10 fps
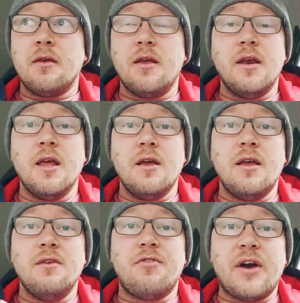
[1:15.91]
in
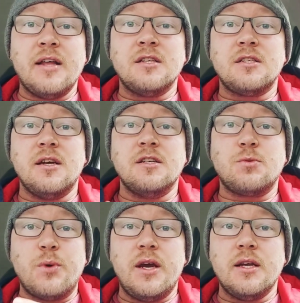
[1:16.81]
in French in
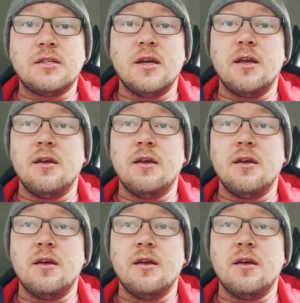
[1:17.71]
Swedish